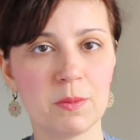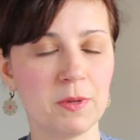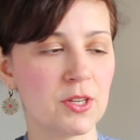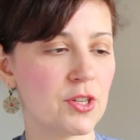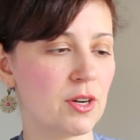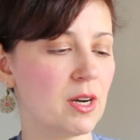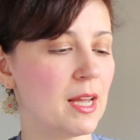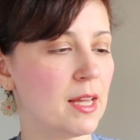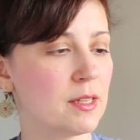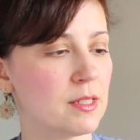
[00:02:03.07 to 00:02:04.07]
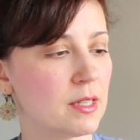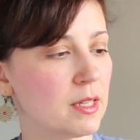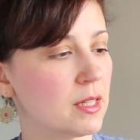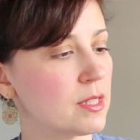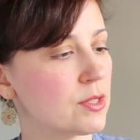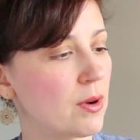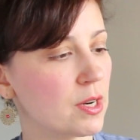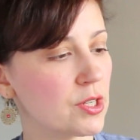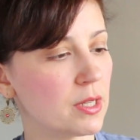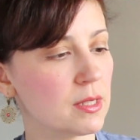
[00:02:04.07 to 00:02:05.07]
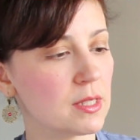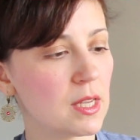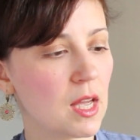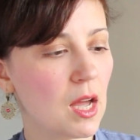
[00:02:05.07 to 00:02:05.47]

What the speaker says: picture and instructions.